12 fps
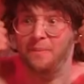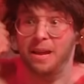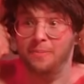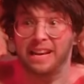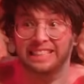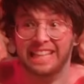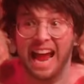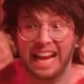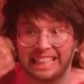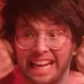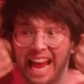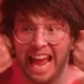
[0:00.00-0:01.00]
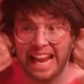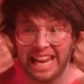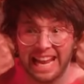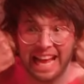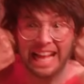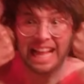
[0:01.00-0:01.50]
Let me be
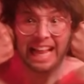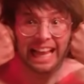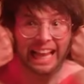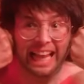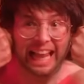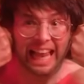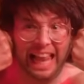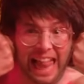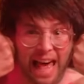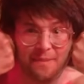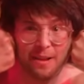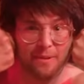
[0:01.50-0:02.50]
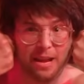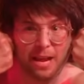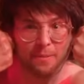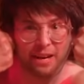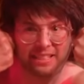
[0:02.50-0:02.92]
taken! Oh, let me be